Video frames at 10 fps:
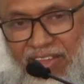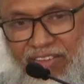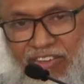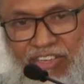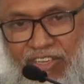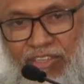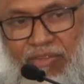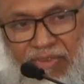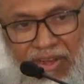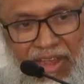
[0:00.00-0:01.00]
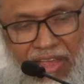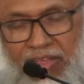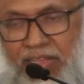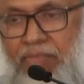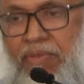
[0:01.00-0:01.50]
good news of Allah,
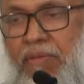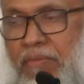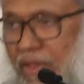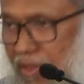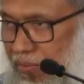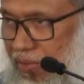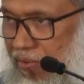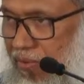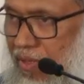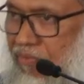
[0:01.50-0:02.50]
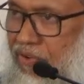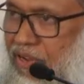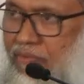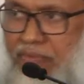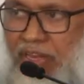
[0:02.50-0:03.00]
He may,
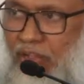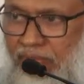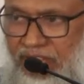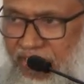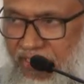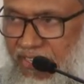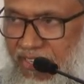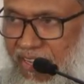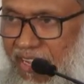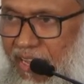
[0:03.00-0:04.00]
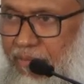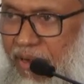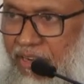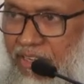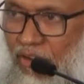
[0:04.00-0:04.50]
forgive many of the sins.
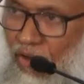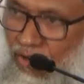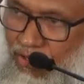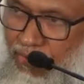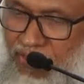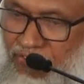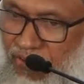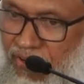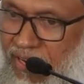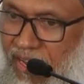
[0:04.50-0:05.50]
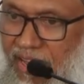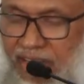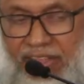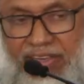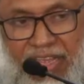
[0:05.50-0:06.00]
But He also mentioned
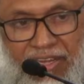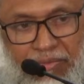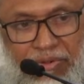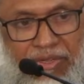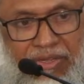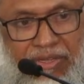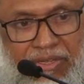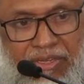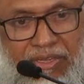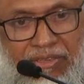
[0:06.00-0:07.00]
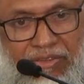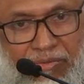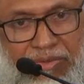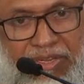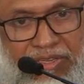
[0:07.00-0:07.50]
that anybody is
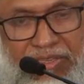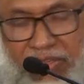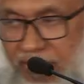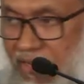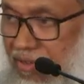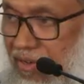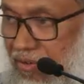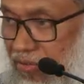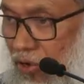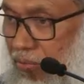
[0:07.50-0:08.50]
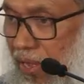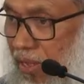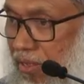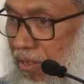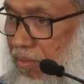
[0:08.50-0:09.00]
committing sin, doesn't do tawbah,
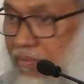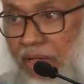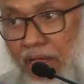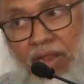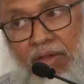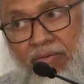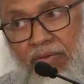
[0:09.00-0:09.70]
may Allah